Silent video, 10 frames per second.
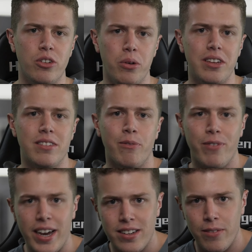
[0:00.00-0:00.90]
to its
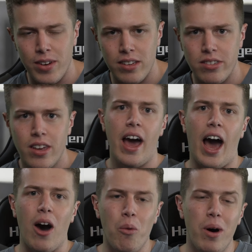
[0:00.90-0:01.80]
effectiveness.
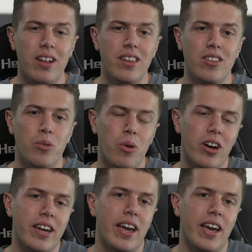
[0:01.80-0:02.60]
How well does it work?